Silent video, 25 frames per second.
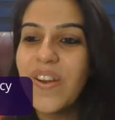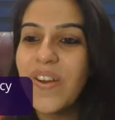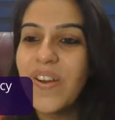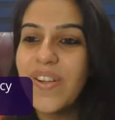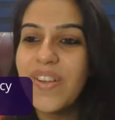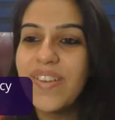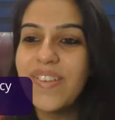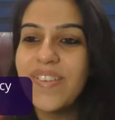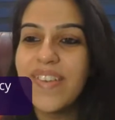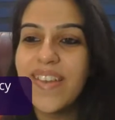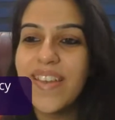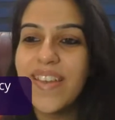
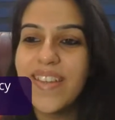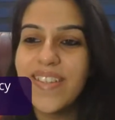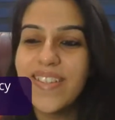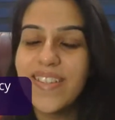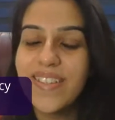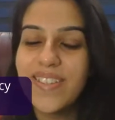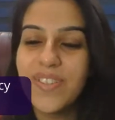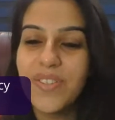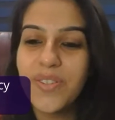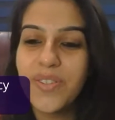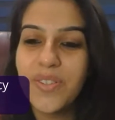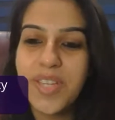All right.
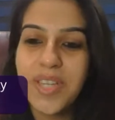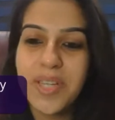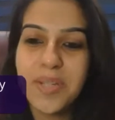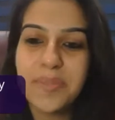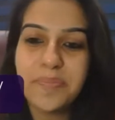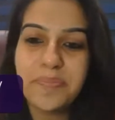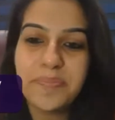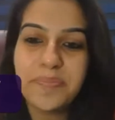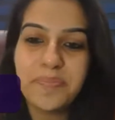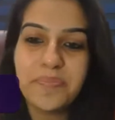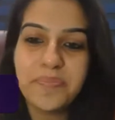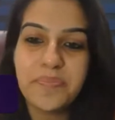
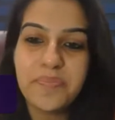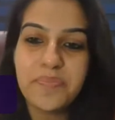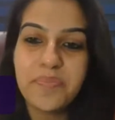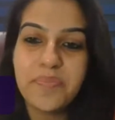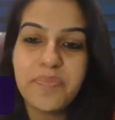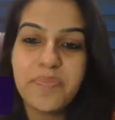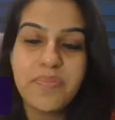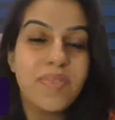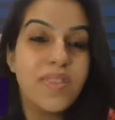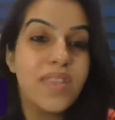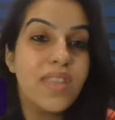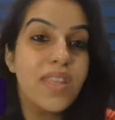Okay.
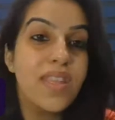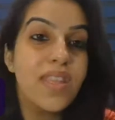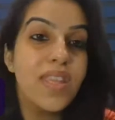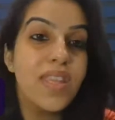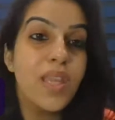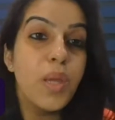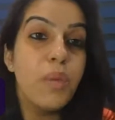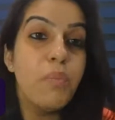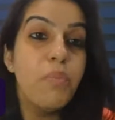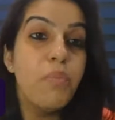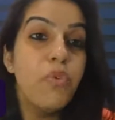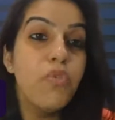
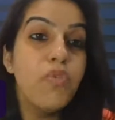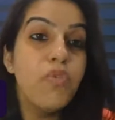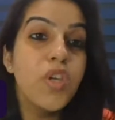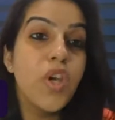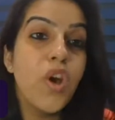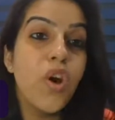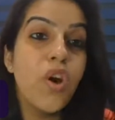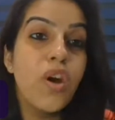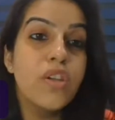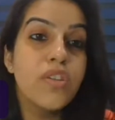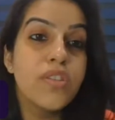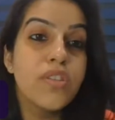
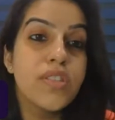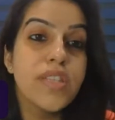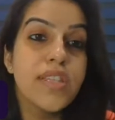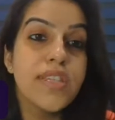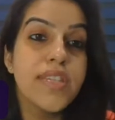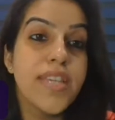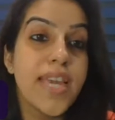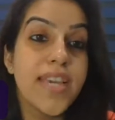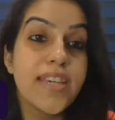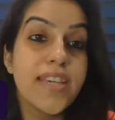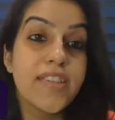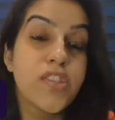Moving on to
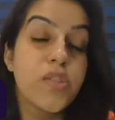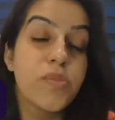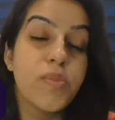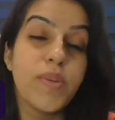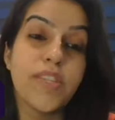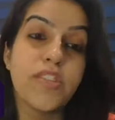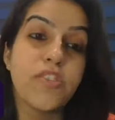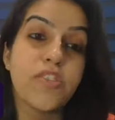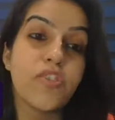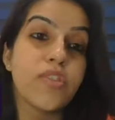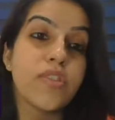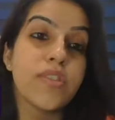the next
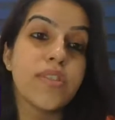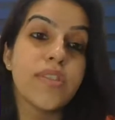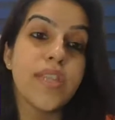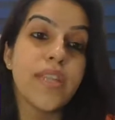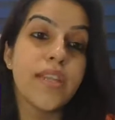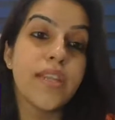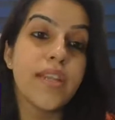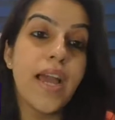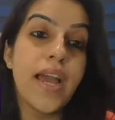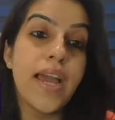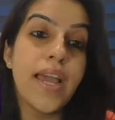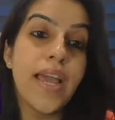question
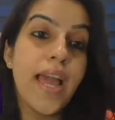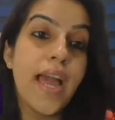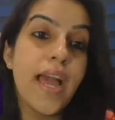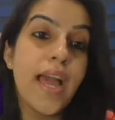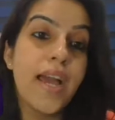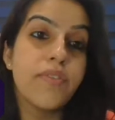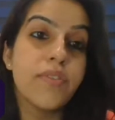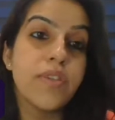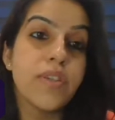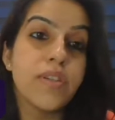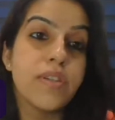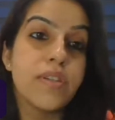that I
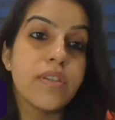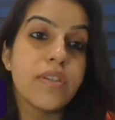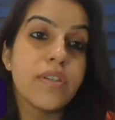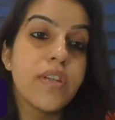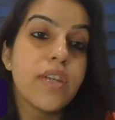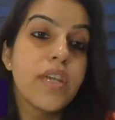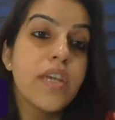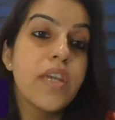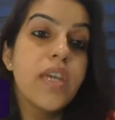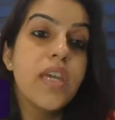have here.